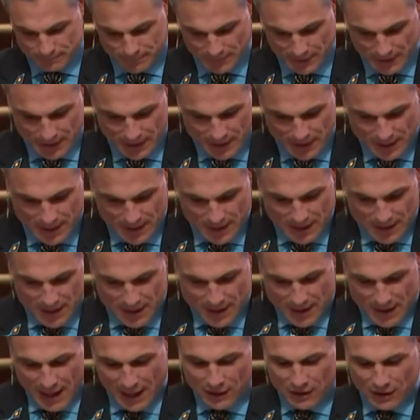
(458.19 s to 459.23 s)
After the
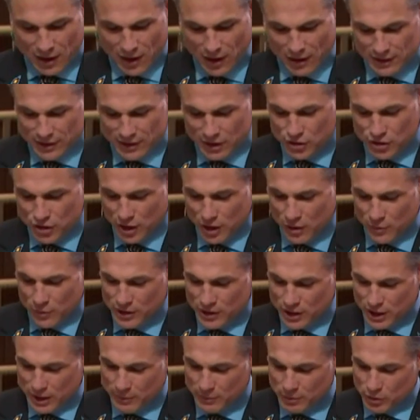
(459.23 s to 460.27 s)
break, we'll have
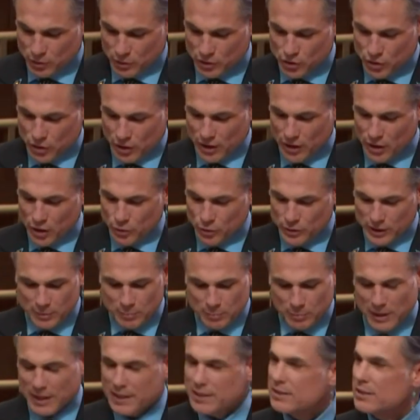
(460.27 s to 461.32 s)
more with Senator
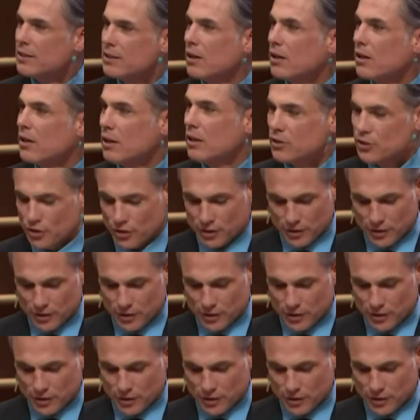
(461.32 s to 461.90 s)
Patrick Brazeau.